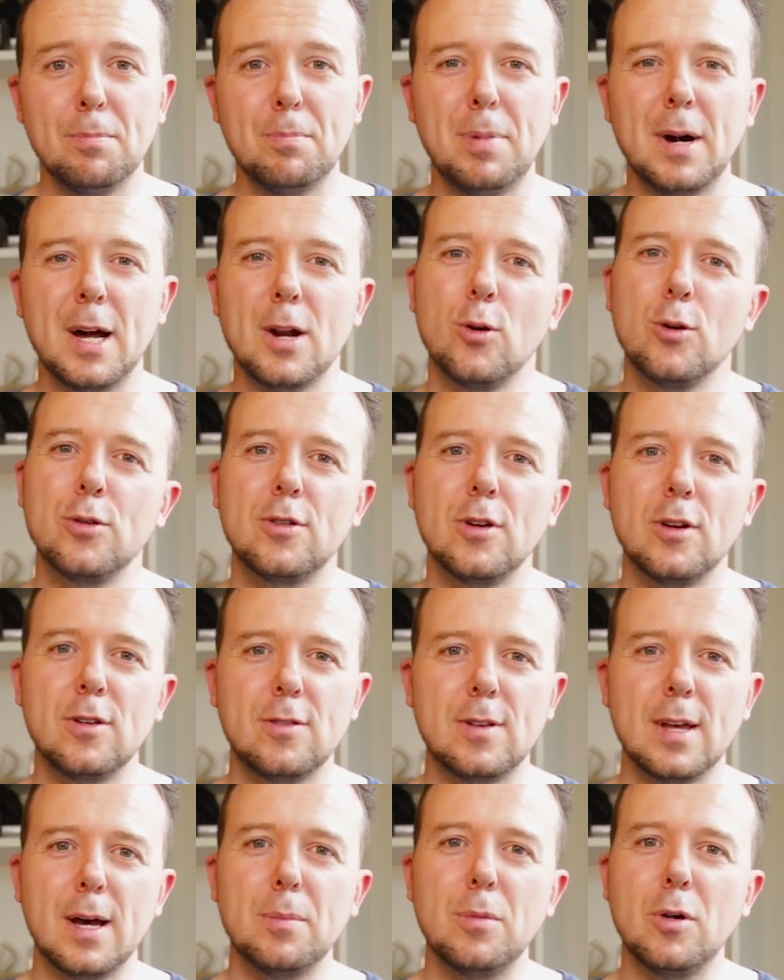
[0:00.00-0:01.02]
but also
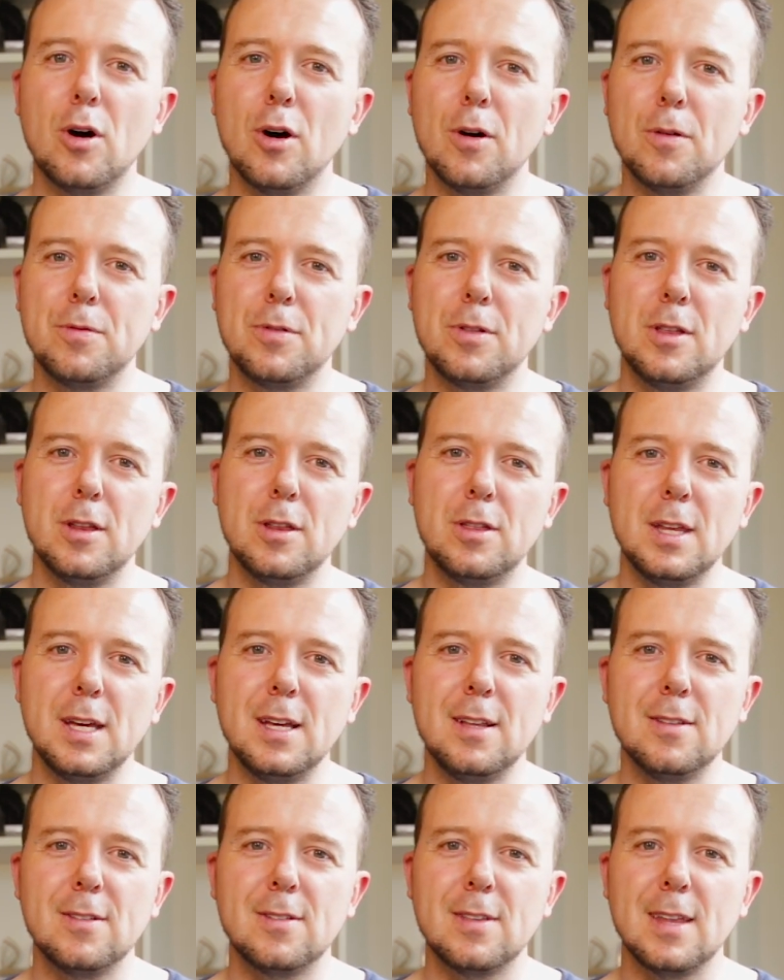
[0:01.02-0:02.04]
some of the
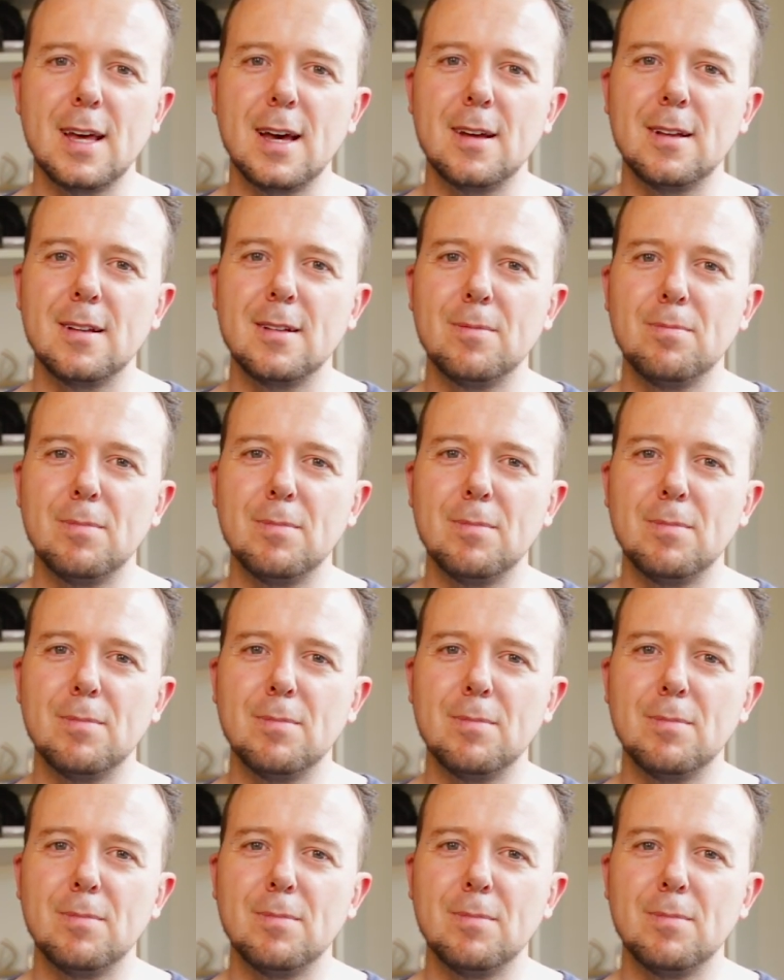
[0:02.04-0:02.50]
things that